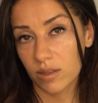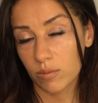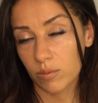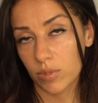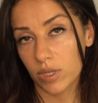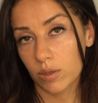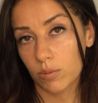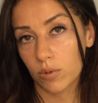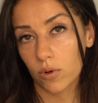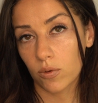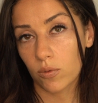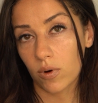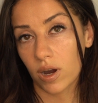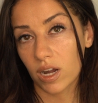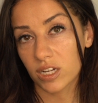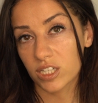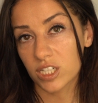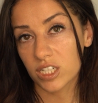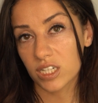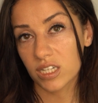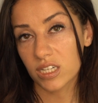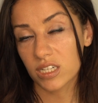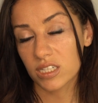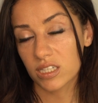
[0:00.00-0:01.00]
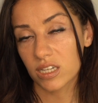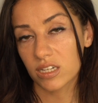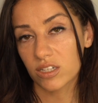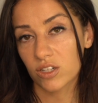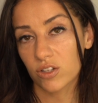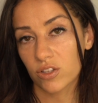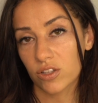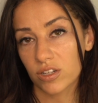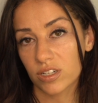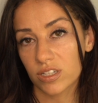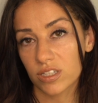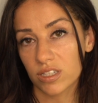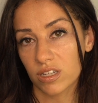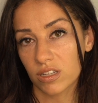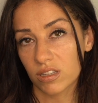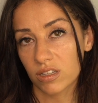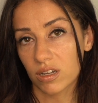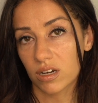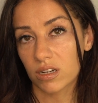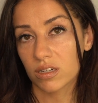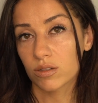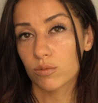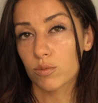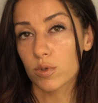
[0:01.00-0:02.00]
people watching, because I know there's a
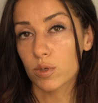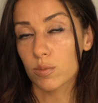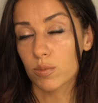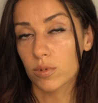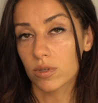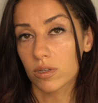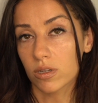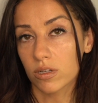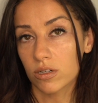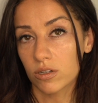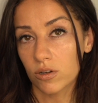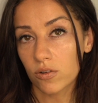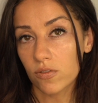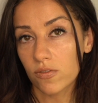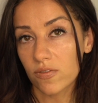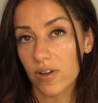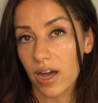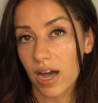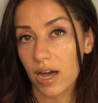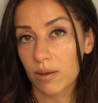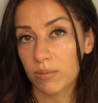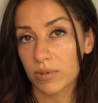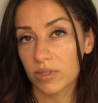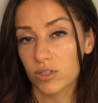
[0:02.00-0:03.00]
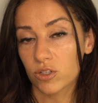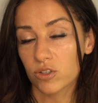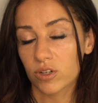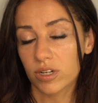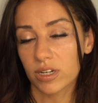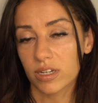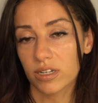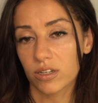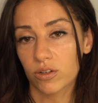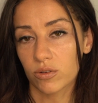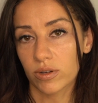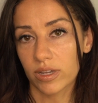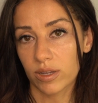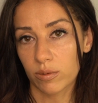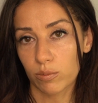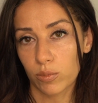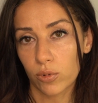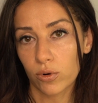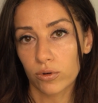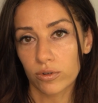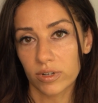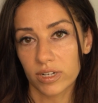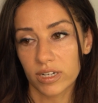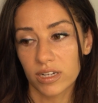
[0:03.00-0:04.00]
lot of people on nofap and trying to quit
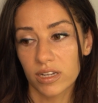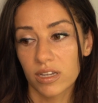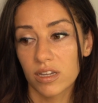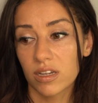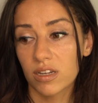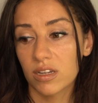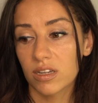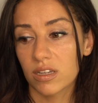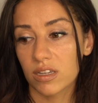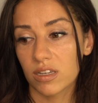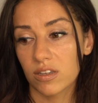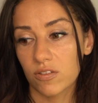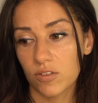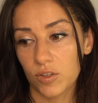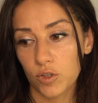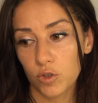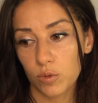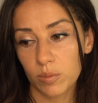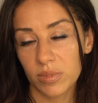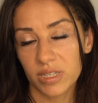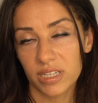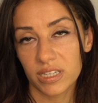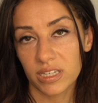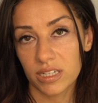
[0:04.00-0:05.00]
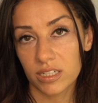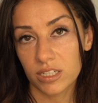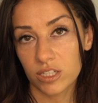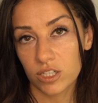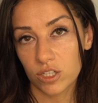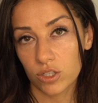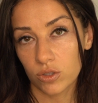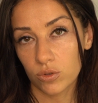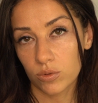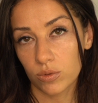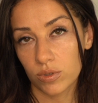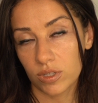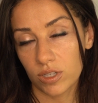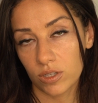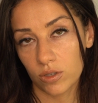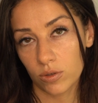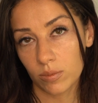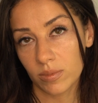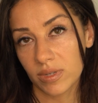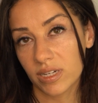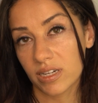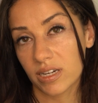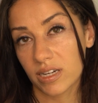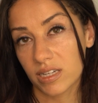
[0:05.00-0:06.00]
porn. If you begin to
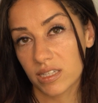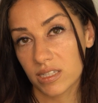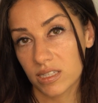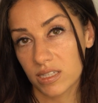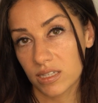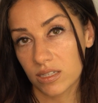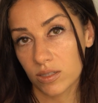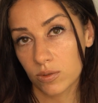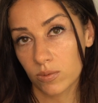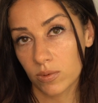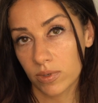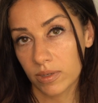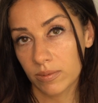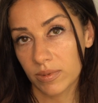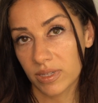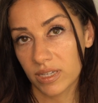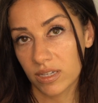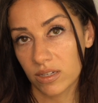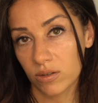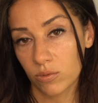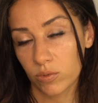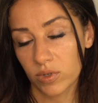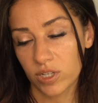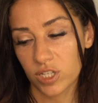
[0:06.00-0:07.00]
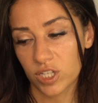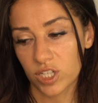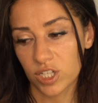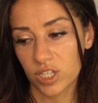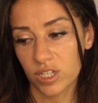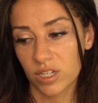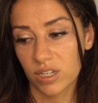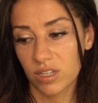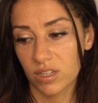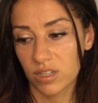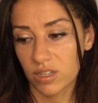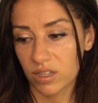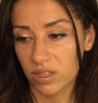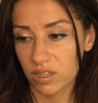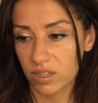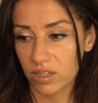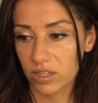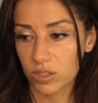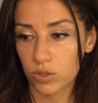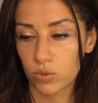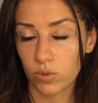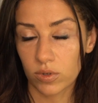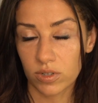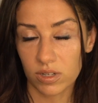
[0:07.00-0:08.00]
humanize these women, which
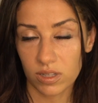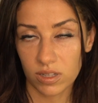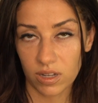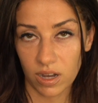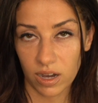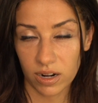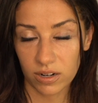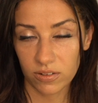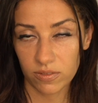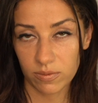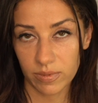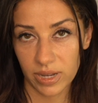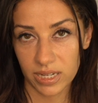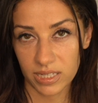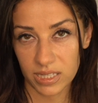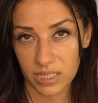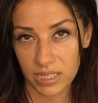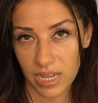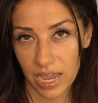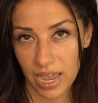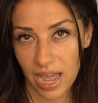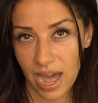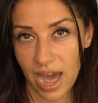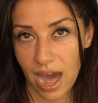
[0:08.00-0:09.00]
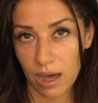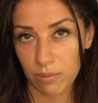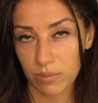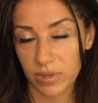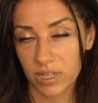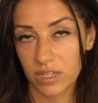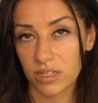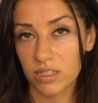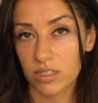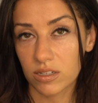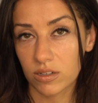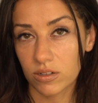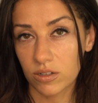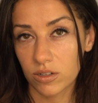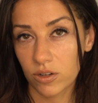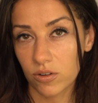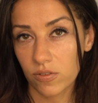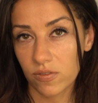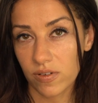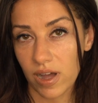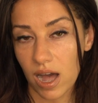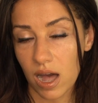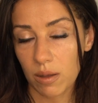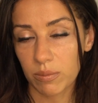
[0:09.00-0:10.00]
is what a lot of men say happens on
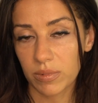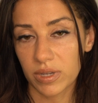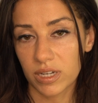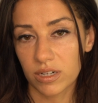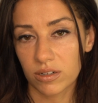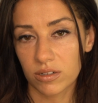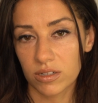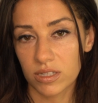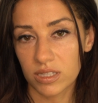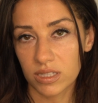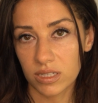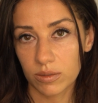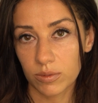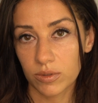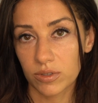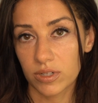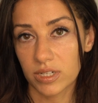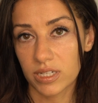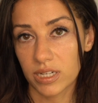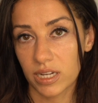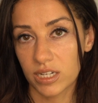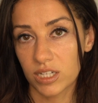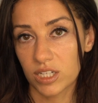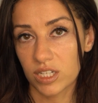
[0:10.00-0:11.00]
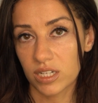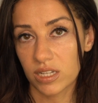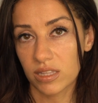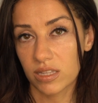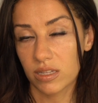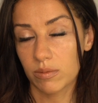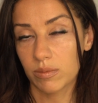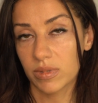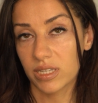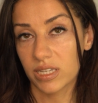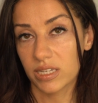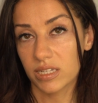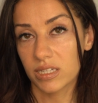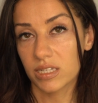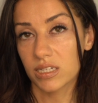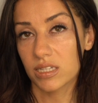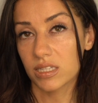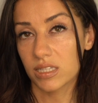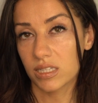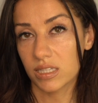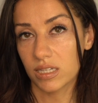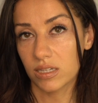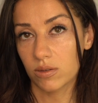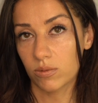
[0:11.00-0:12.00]
nofap and on semen retention, they begin to
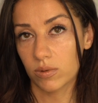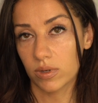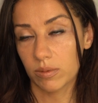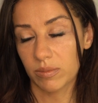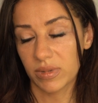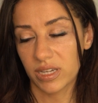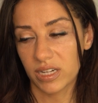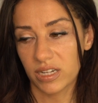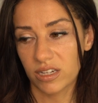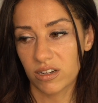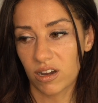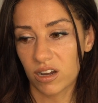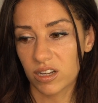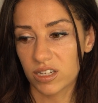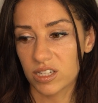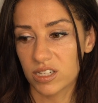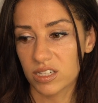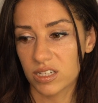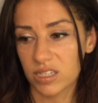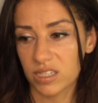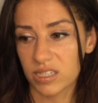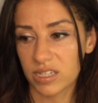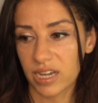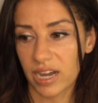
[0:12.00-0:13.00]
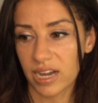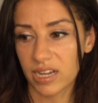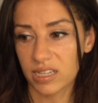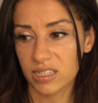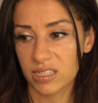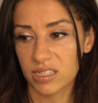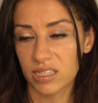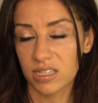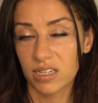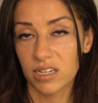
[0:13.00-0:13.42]
see women not just as